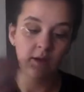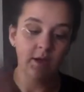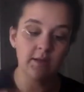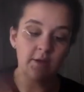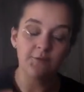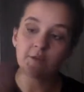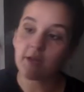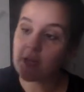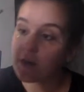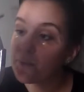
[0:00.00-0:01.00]
And then for
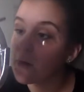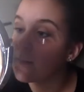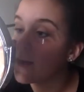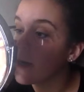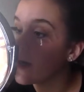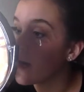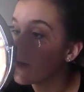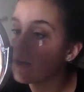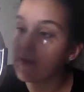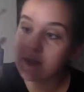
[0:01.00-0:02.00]
the inner part of my eye, I
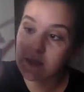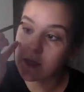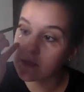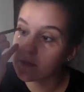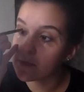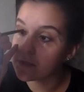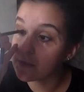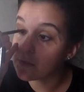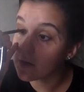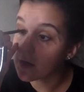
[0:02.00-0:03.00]
don't like to like do it
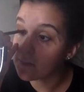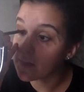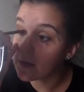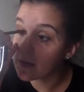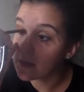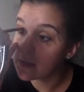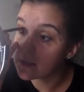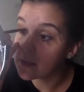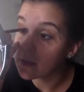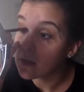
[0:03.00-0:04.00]
too dark because